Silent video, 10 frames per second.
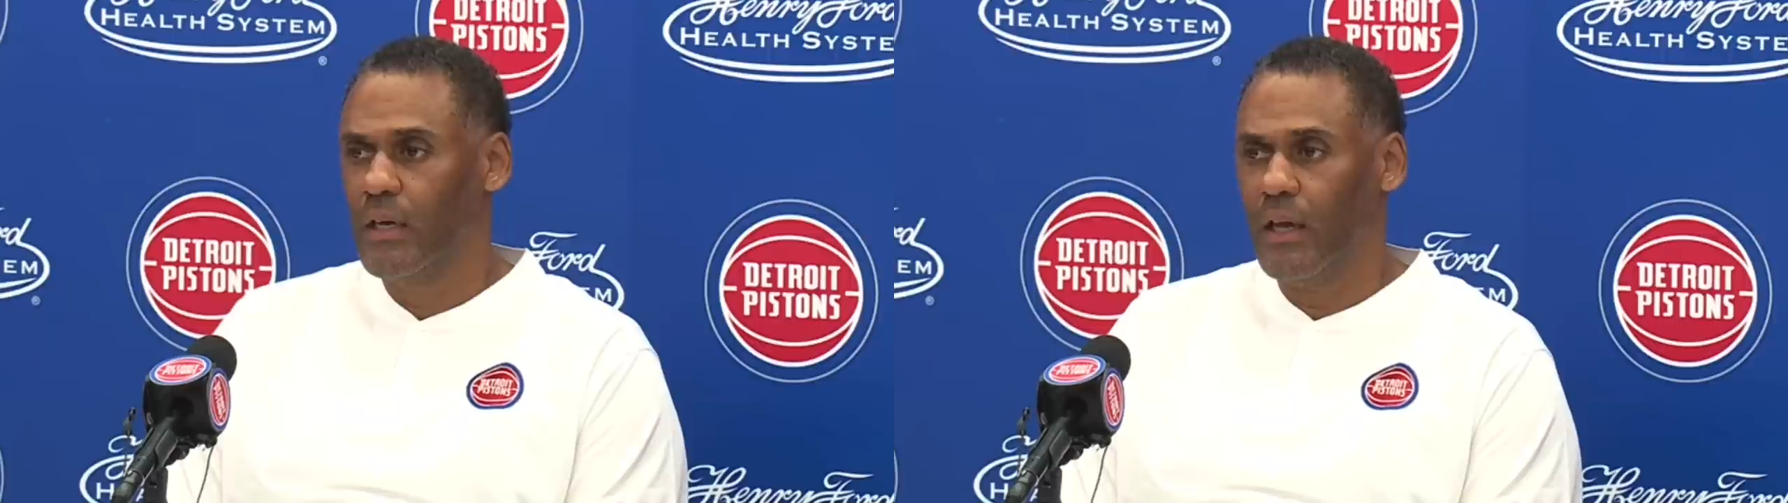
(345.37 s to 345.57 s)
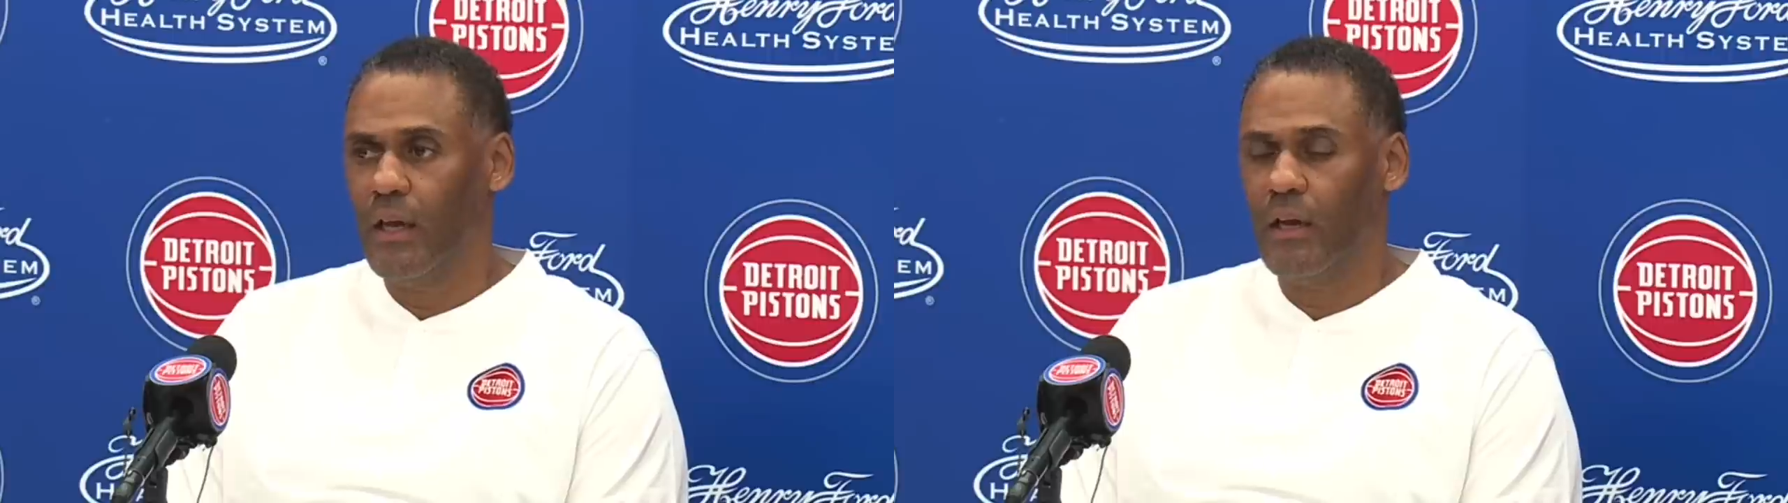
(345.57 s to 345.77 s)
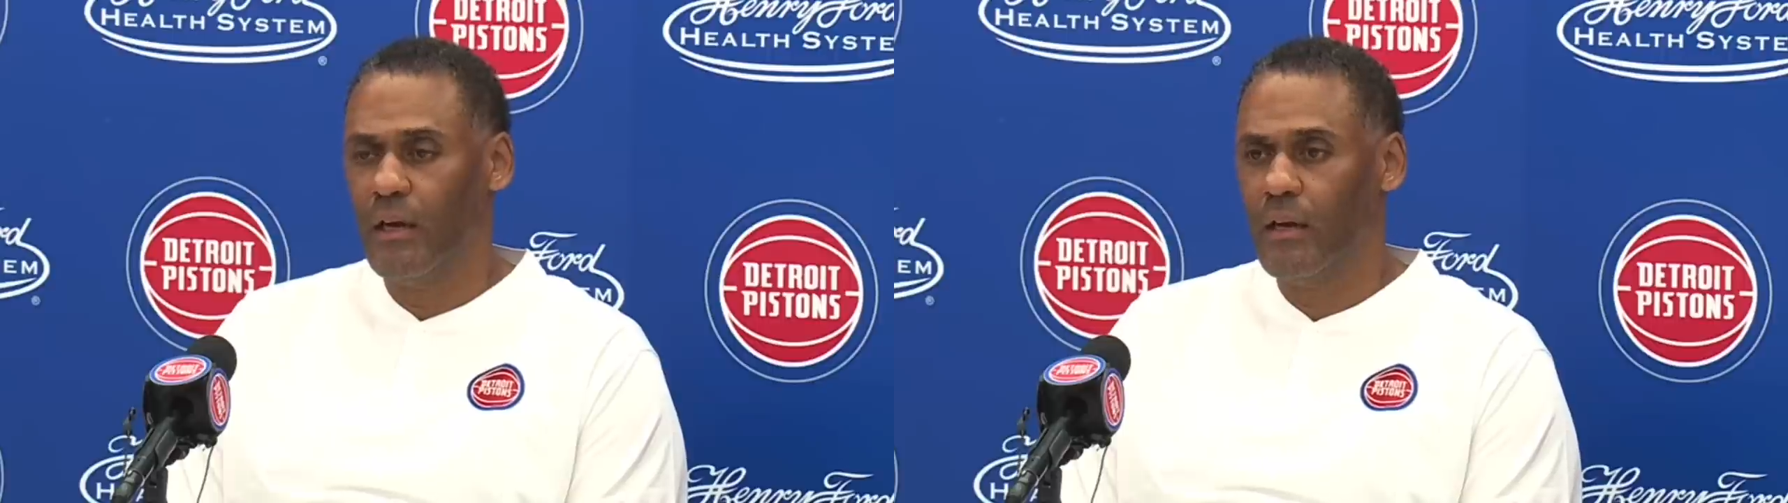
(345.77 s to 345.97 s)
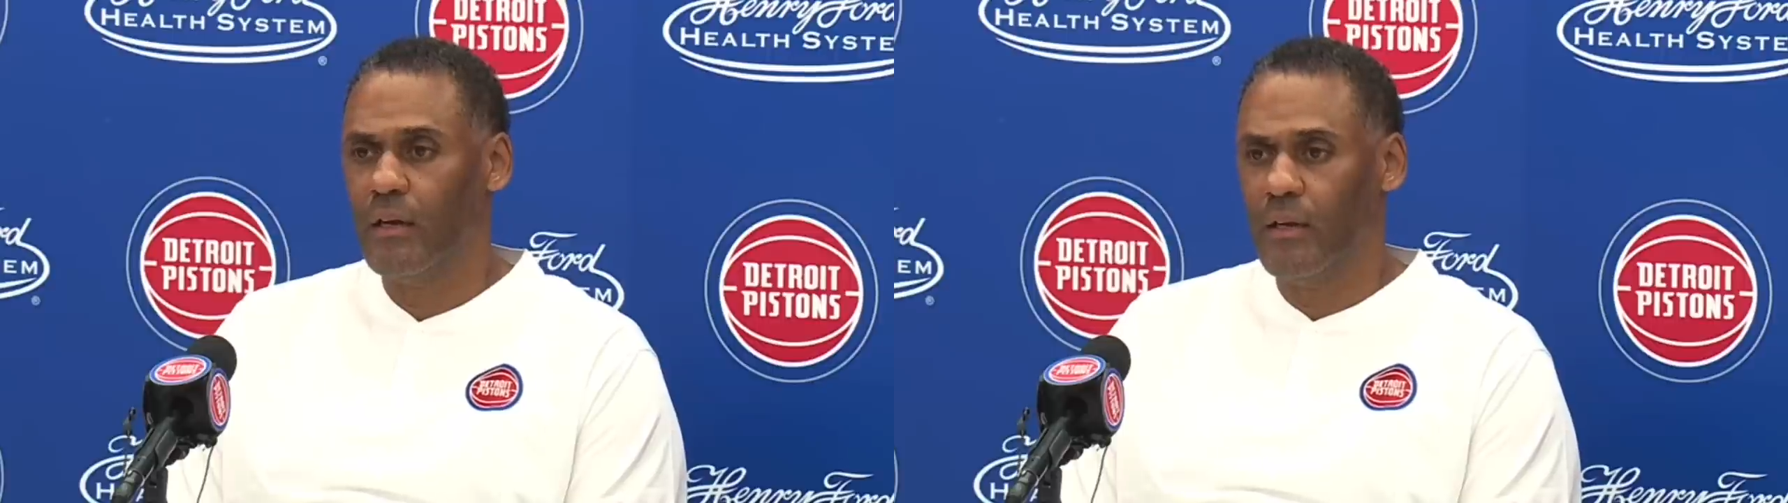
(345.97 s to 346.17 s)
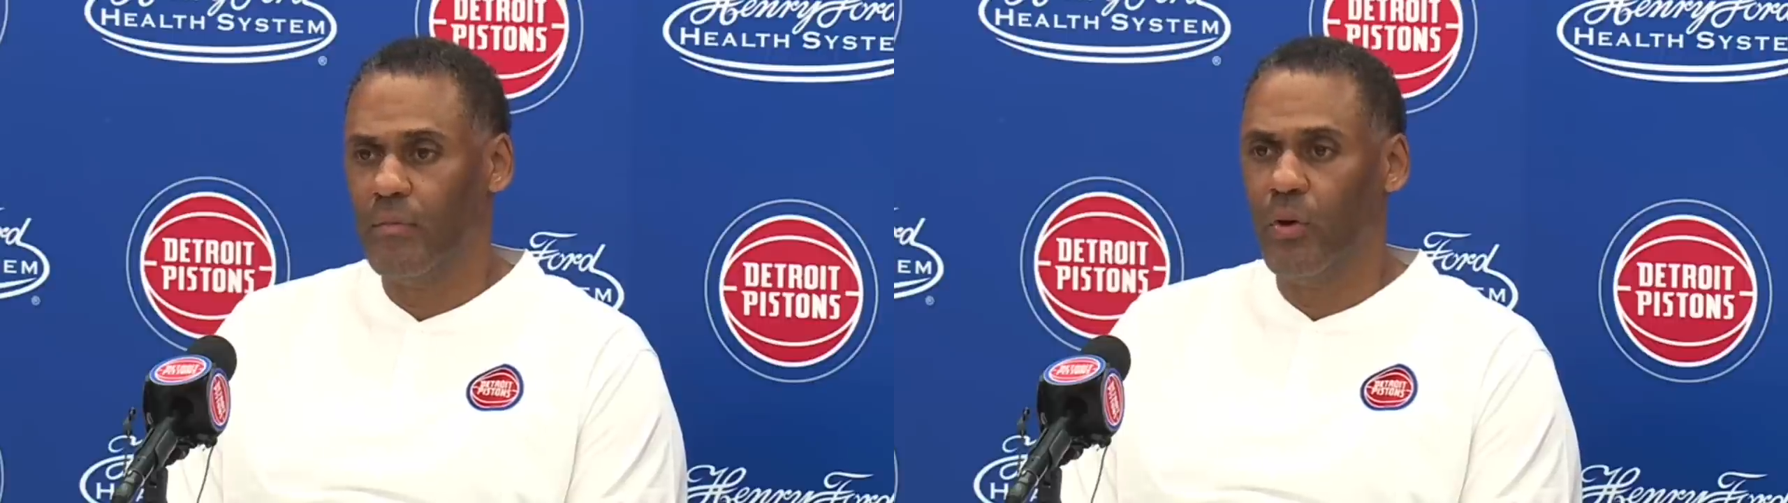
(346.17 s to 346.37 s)
And
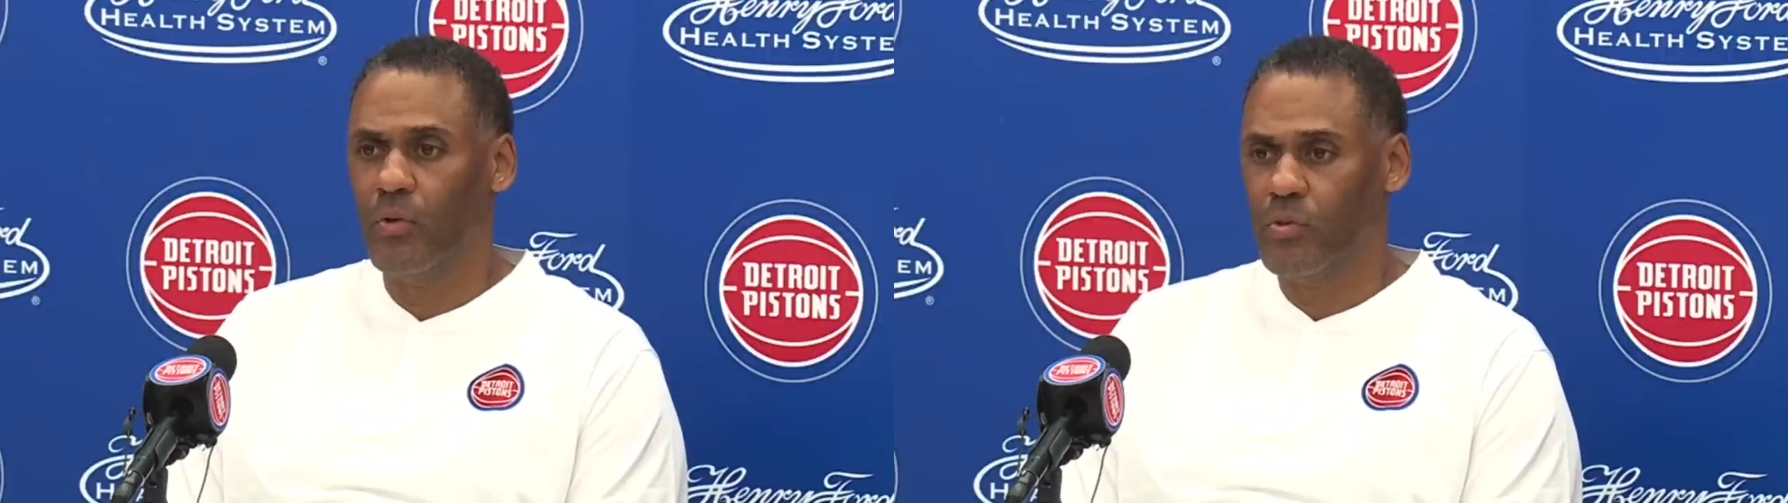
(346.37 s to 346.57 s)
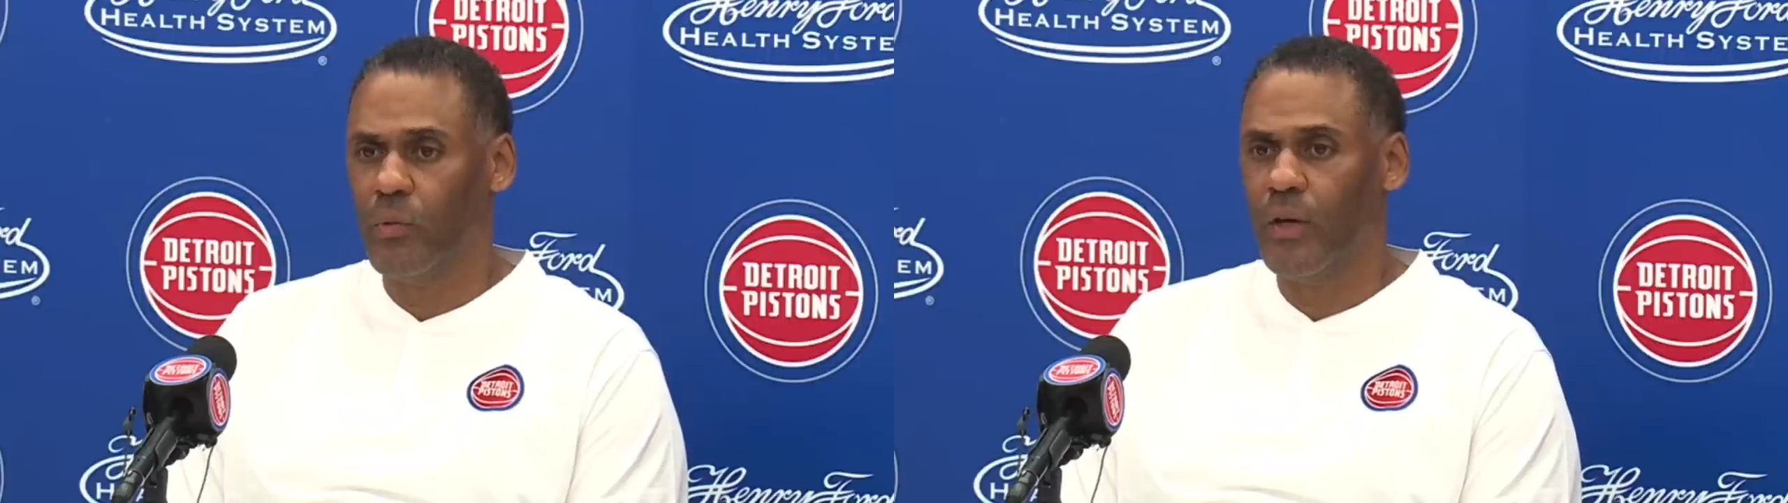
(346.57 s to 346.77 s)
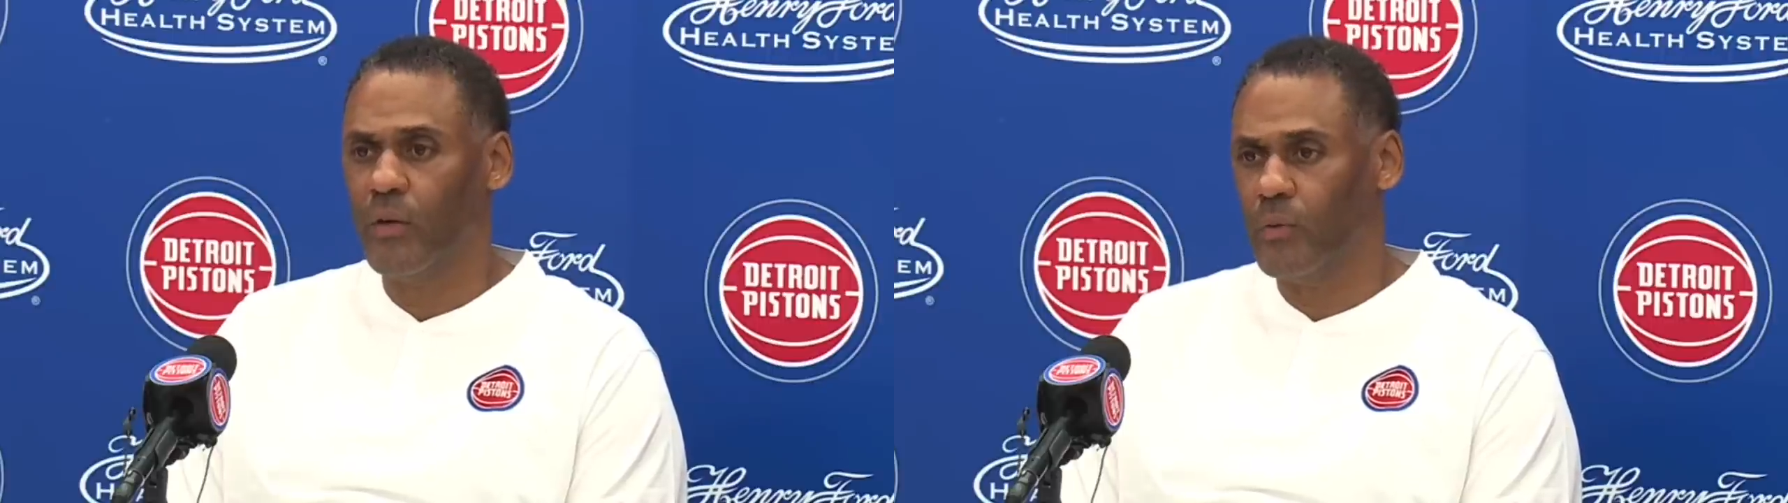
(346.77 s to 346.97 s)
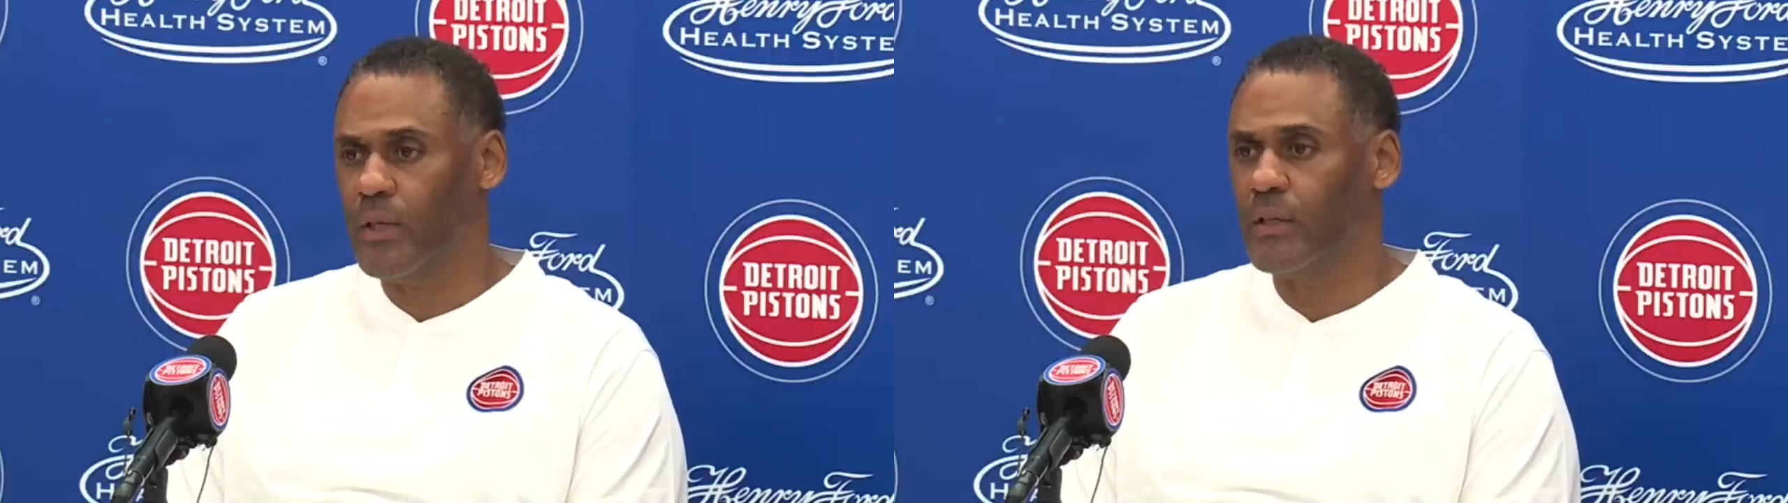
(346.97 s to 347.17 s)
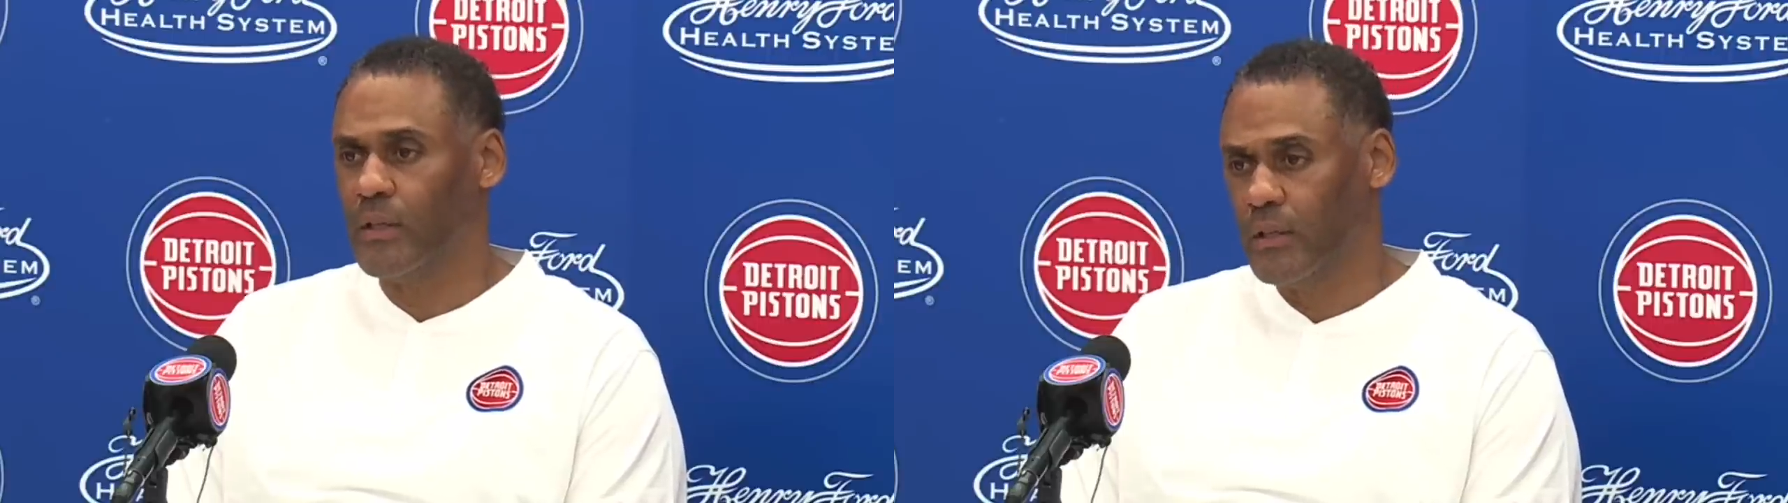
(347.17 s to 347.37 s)
it bodes well
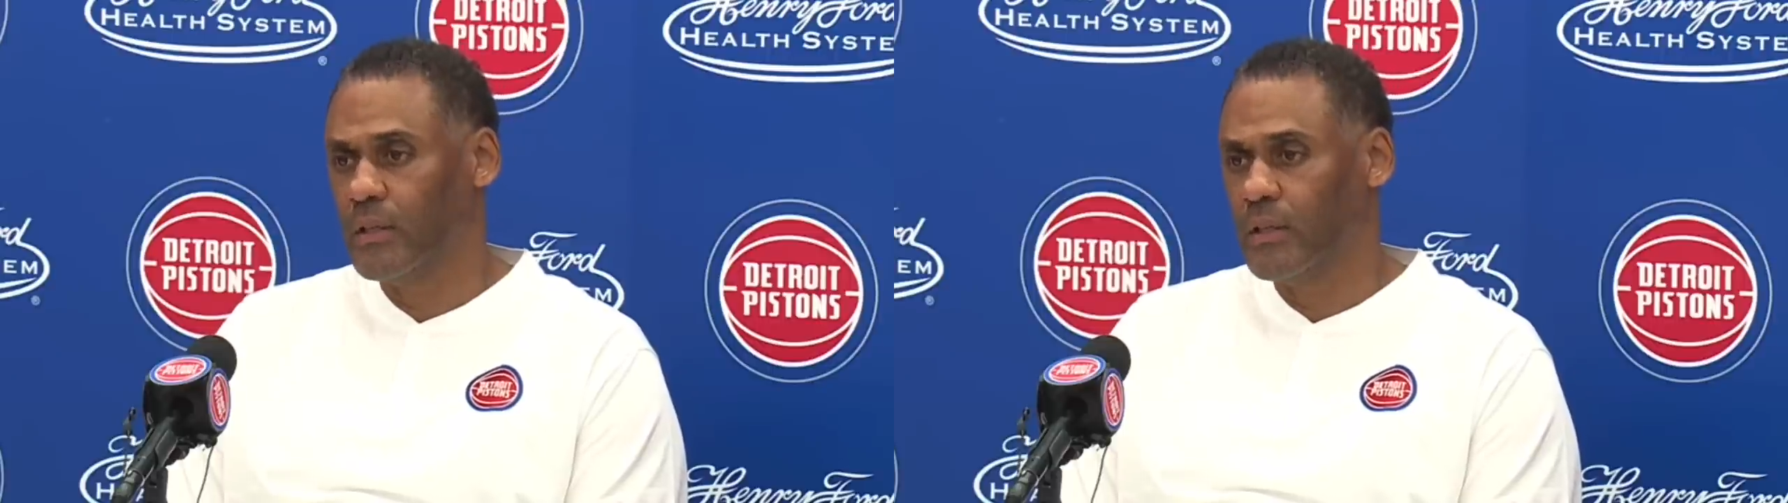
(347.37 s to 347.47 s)
when,